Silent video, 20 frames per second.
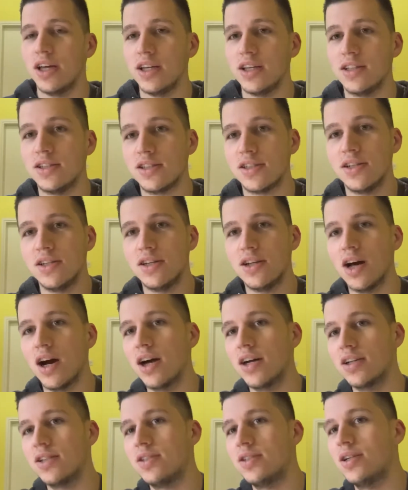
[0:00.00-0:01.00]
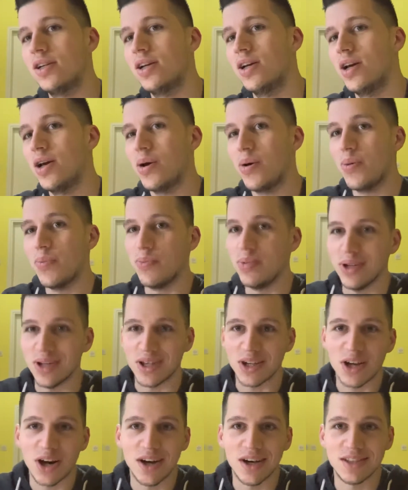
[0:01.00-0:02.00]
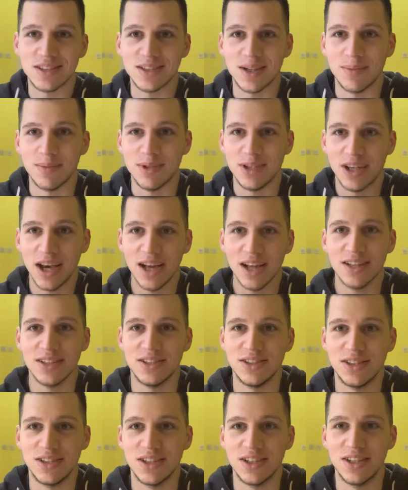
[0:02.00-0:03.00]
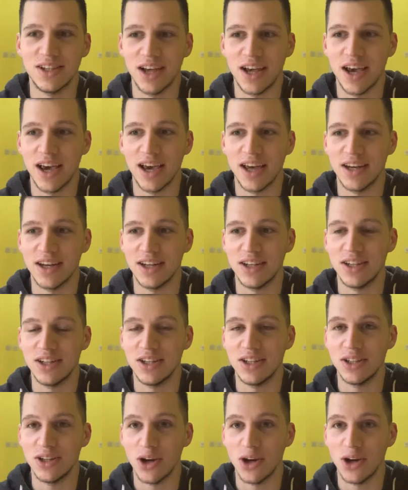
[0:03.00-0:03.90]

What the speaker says: It's not because I'm talented at it.